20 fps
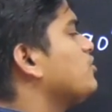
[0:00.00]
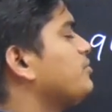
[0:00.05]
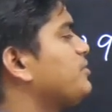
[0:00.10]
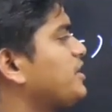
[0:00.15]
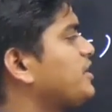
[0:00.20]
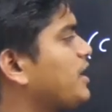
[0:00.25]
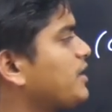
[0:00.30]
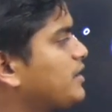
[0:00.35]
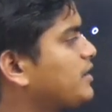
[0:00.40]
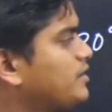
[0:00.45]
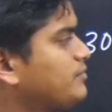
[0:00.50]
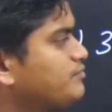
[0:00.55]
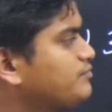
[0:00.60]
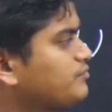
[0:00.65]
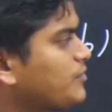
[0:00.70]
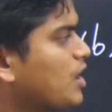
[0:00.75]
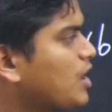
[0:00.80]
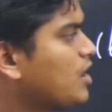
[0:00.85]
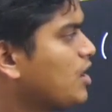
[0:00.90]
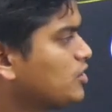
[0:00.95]
will be 30.
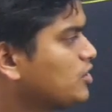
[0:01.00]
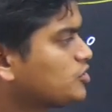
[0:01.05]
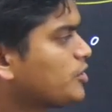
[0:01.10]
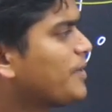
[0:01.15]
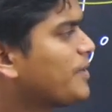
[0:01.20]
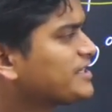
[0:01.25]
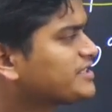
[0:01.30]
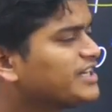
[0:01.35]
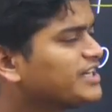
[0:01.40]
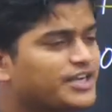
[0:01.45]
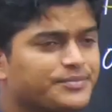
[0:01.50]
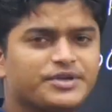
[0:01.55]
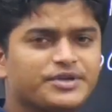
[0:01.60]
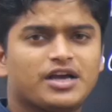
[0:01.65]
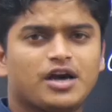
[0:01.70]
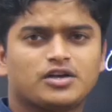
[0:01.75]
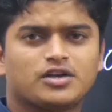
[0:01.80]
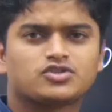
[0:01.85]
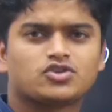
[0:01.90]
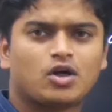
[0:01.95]
So, first let me
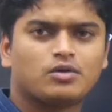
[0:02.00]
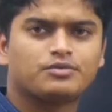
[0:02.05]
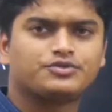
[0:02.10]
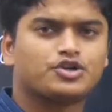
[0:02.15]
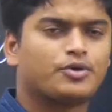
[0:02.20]
solve